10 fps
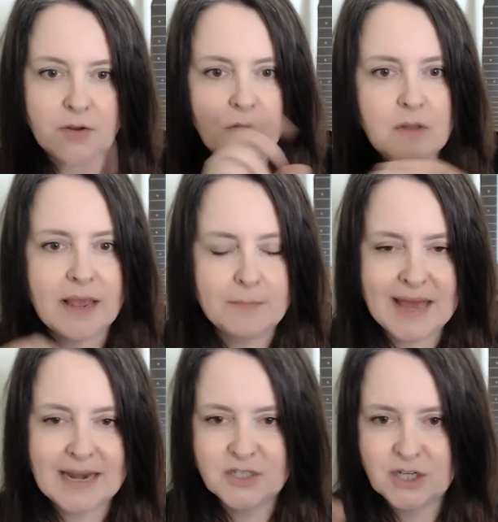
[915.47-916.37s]
you're like
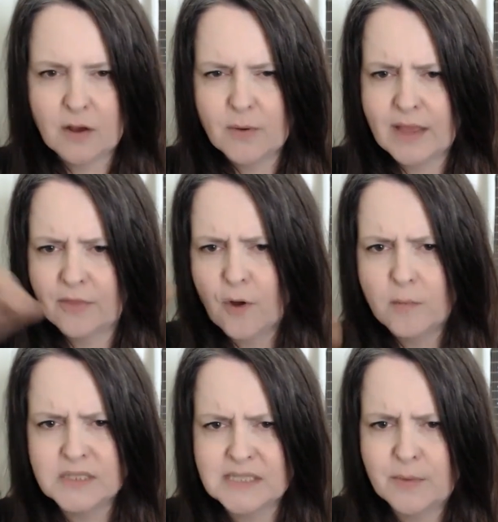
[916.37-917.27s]
managing, okay, they're
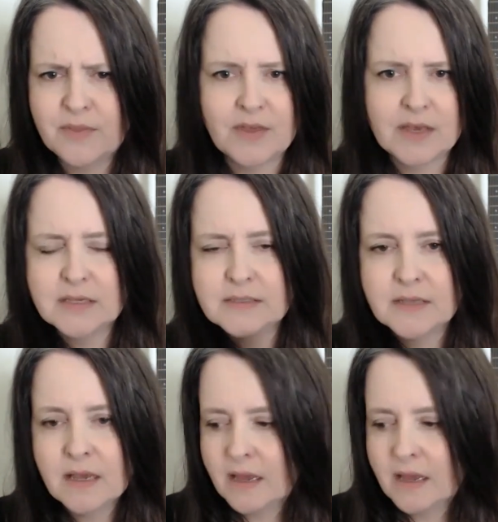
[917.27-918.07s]
almost done with this.